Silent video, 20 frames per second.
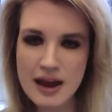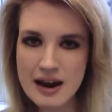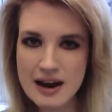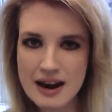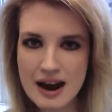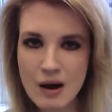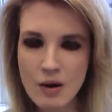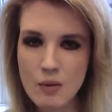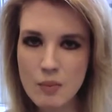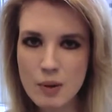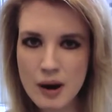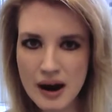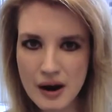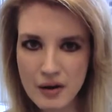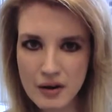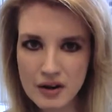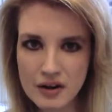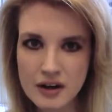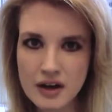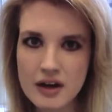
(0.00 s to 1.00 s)
Now
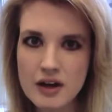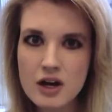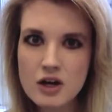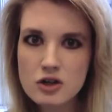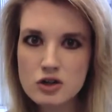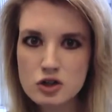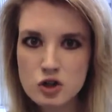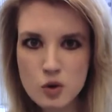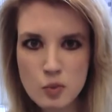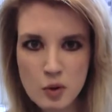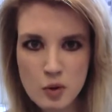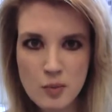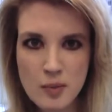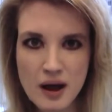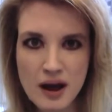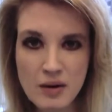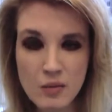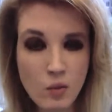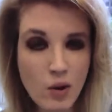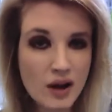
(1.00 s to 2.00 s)
apparently
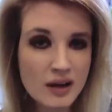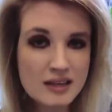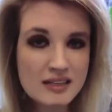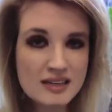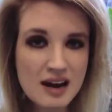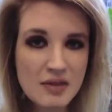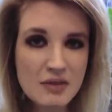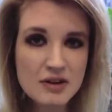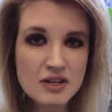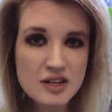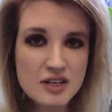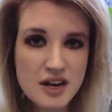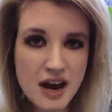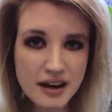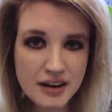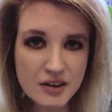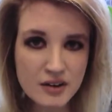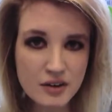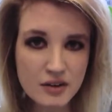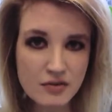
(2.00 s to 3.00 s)
Superman, while he's not the
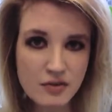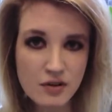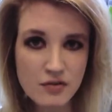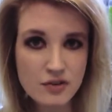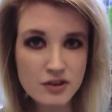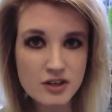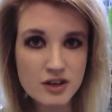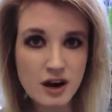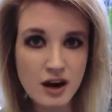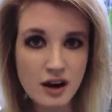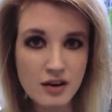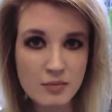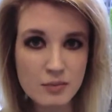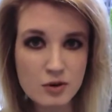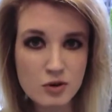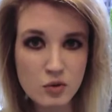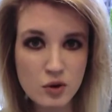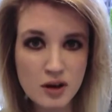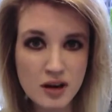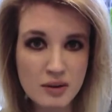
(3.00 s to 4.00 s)
detective of
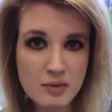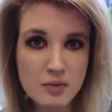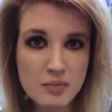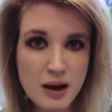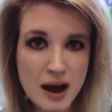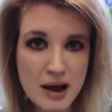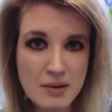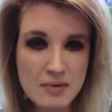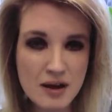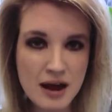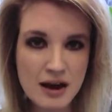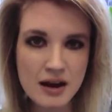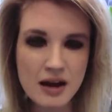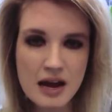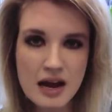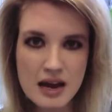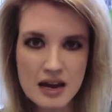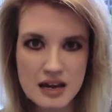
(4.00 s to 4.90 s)
between him and Batman,